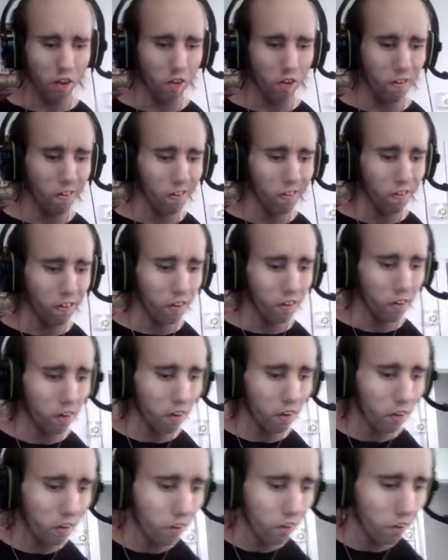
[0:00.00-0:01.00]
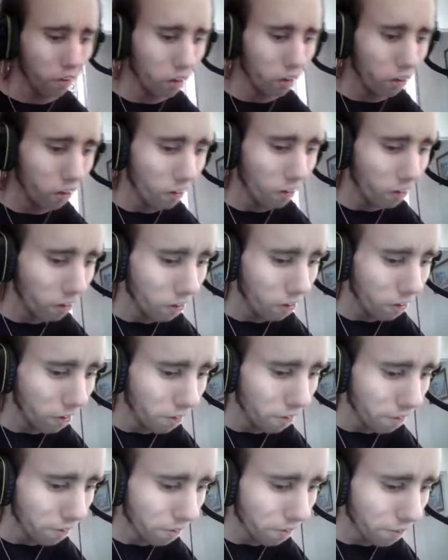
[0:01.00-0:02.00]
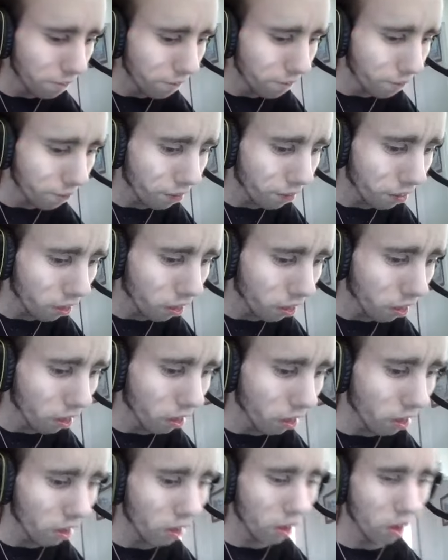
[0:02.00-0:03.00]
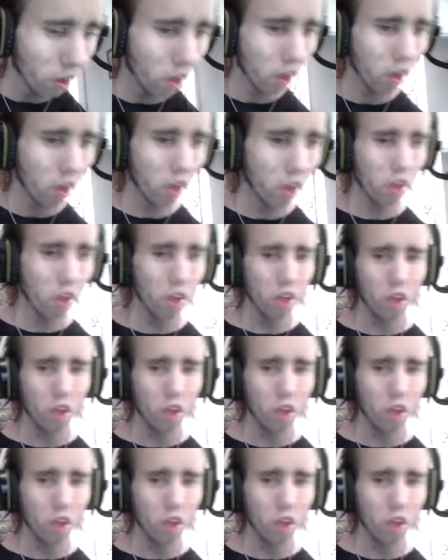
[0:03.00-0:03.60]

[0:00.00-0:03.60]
(silence)